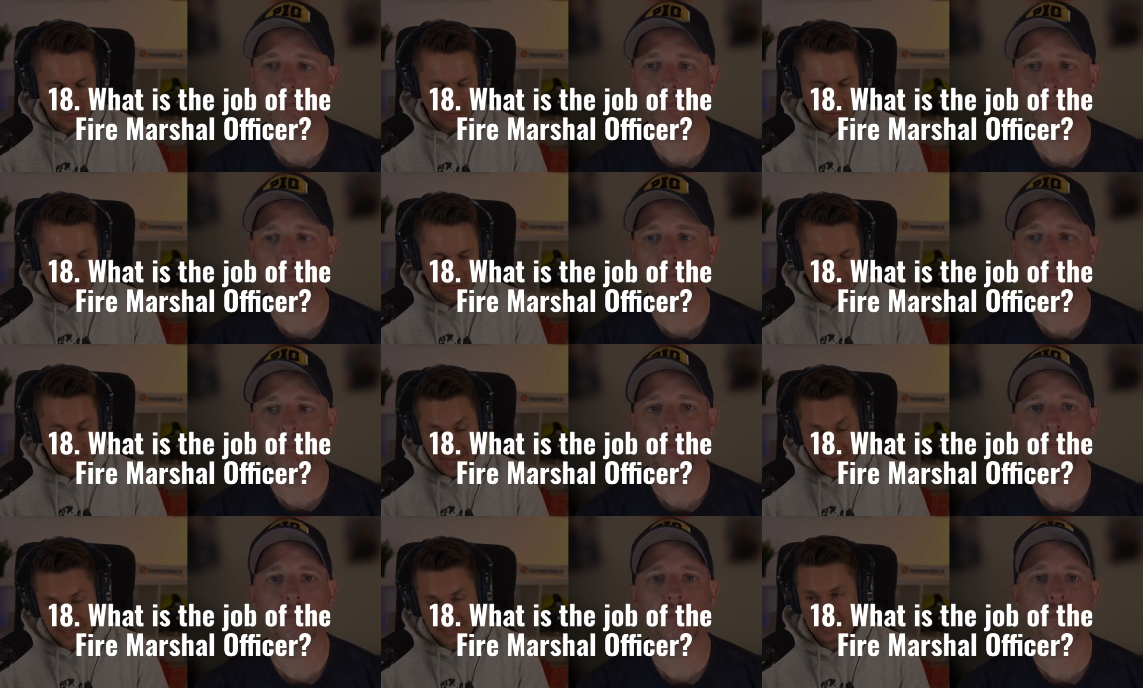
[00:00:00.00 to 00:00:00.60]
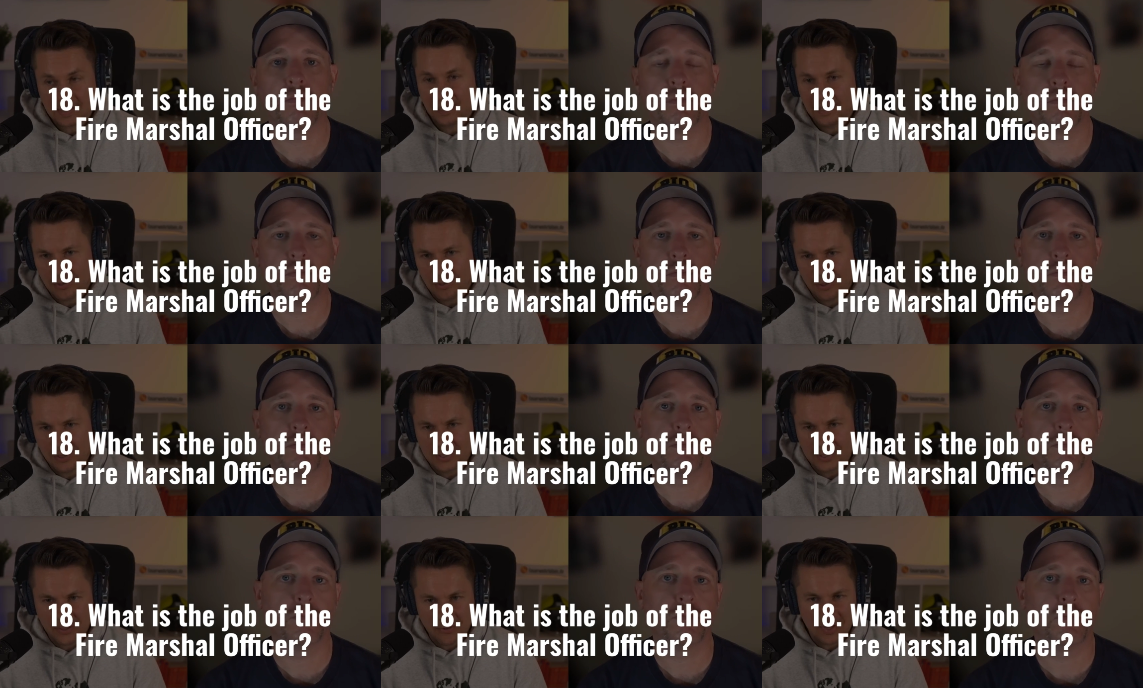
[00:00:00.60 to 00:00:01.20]
Speaker 1: the next and
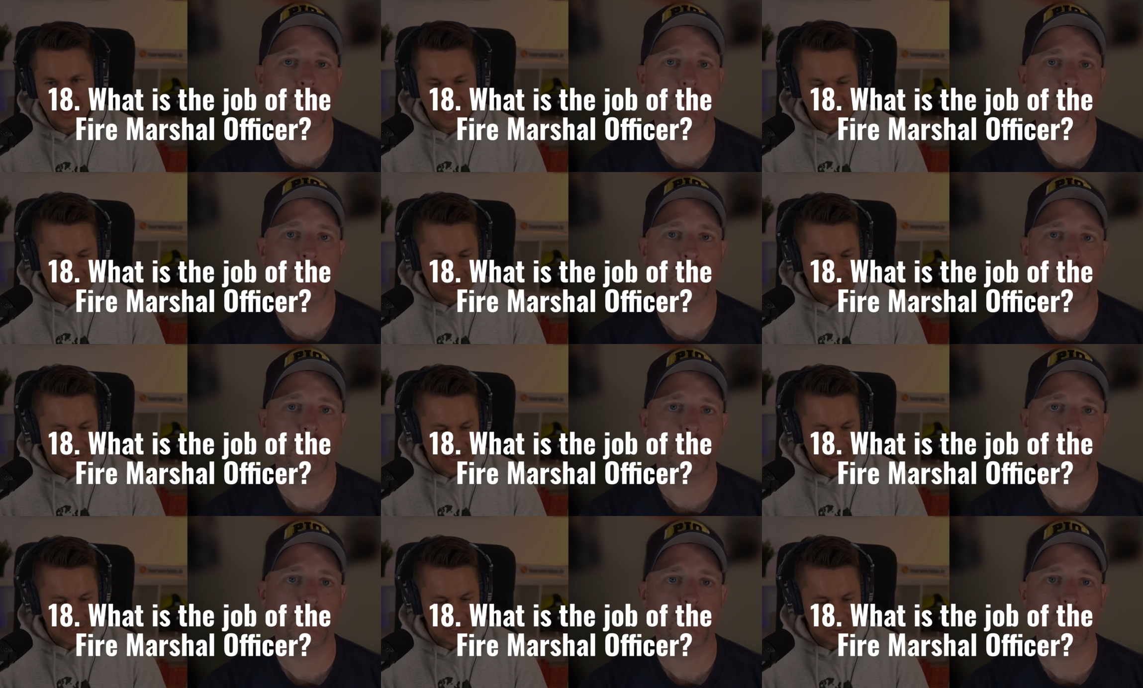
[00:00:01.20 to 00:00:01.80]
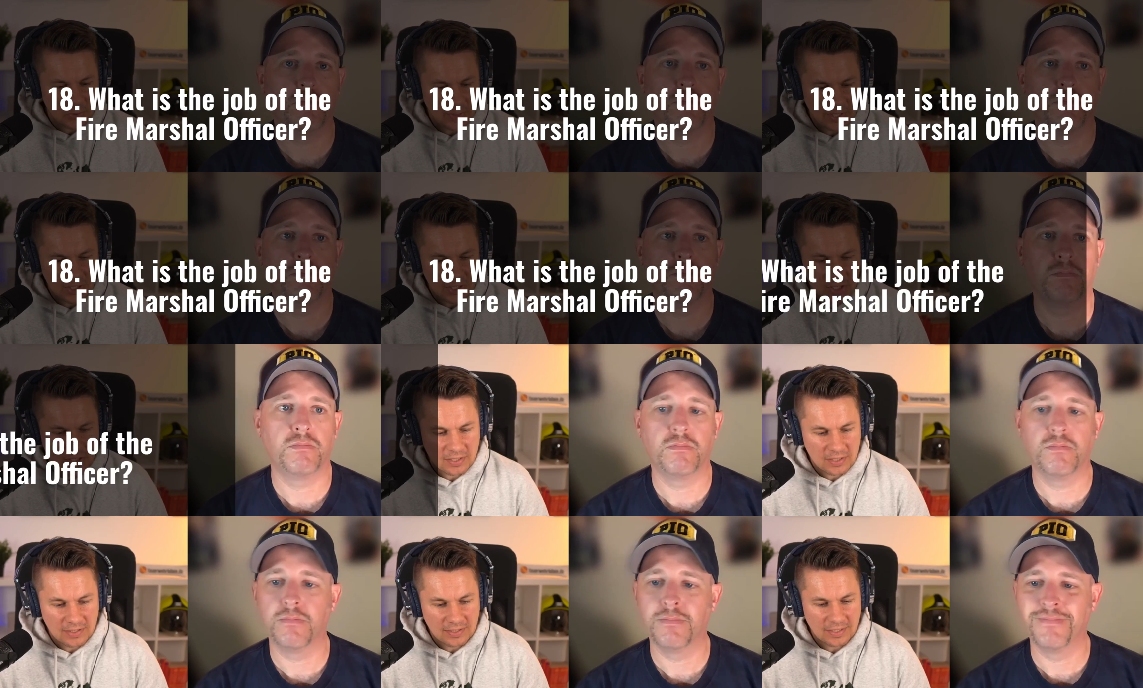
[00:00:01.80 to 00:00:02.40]
also the, the last
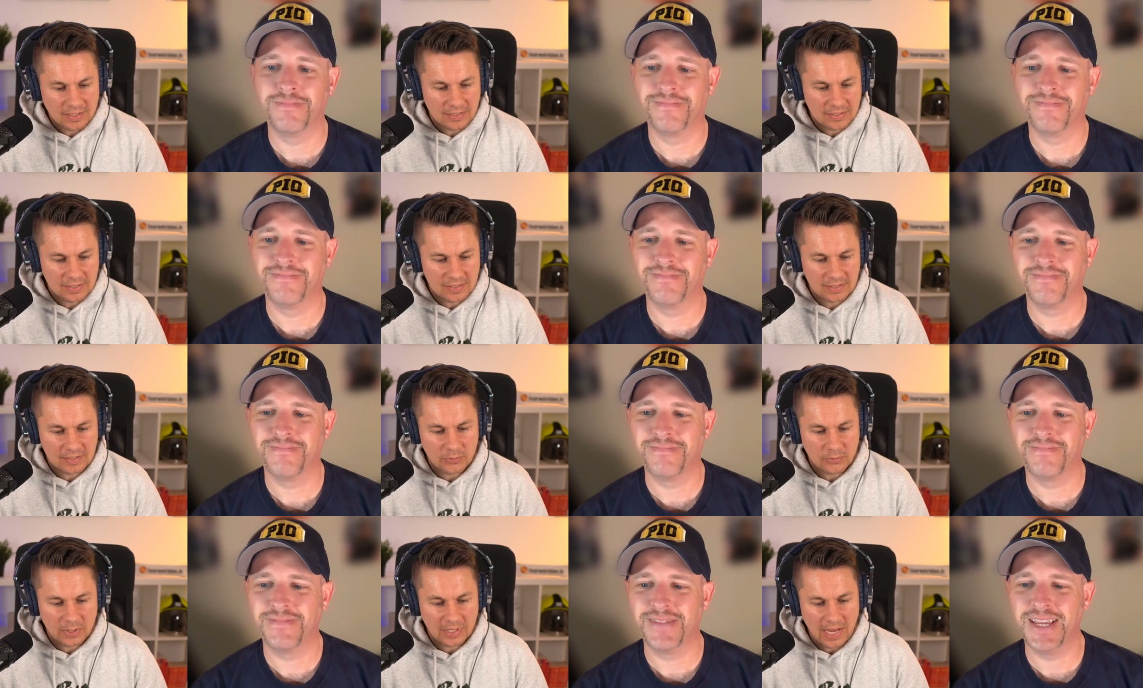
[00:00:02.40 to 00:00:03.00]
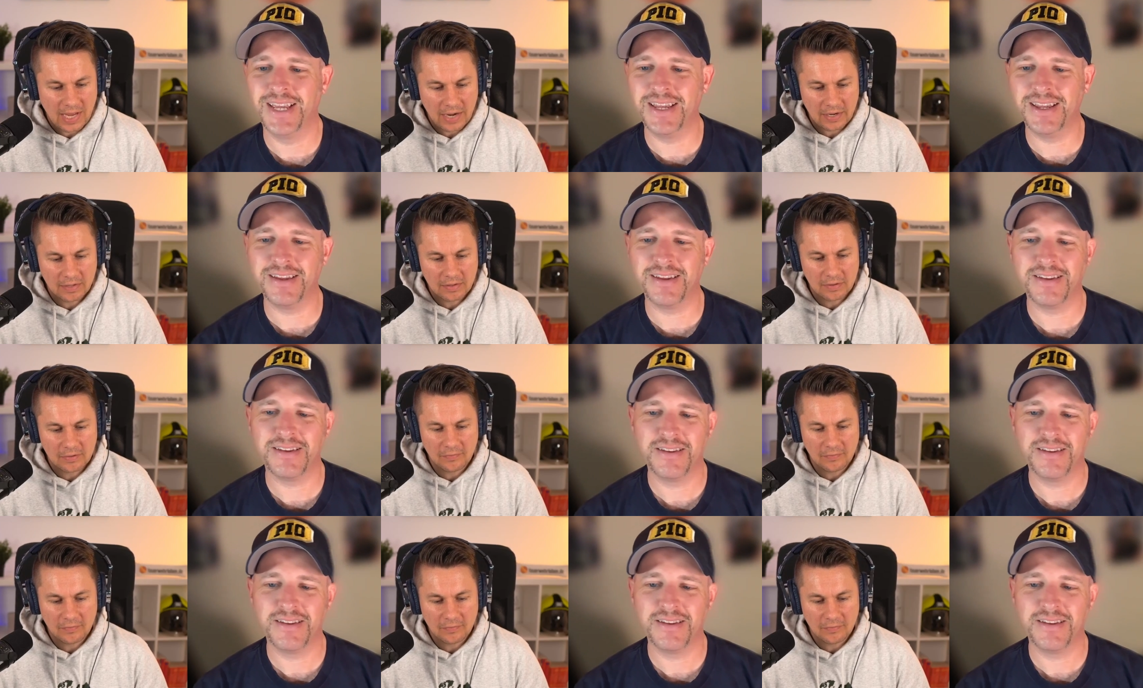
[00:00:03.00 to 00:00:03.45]
question is regarding the